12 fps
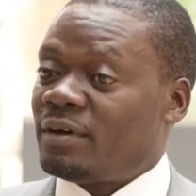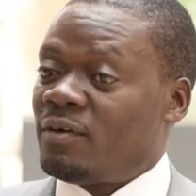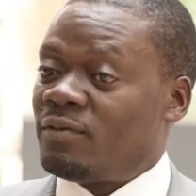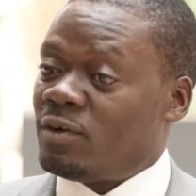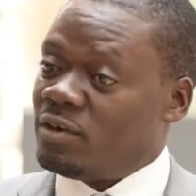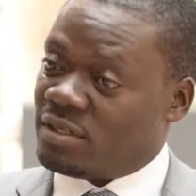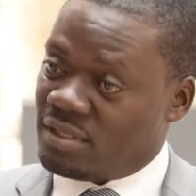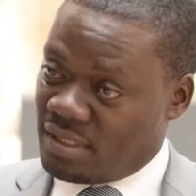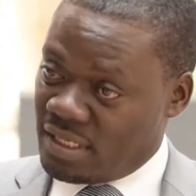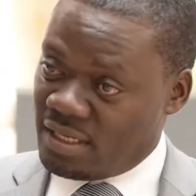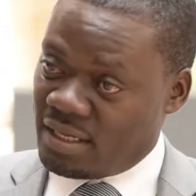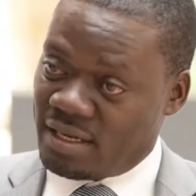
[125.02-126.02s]
Of
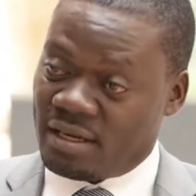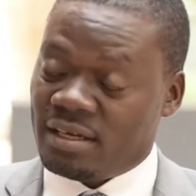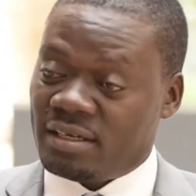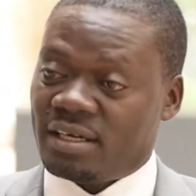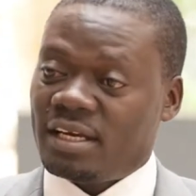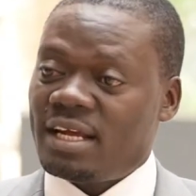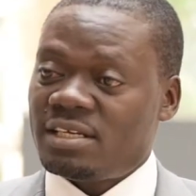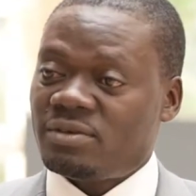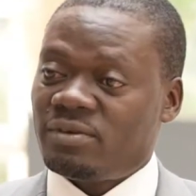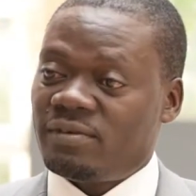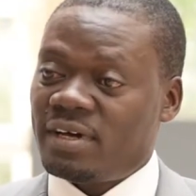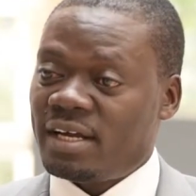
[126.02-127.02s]
course, here in class we've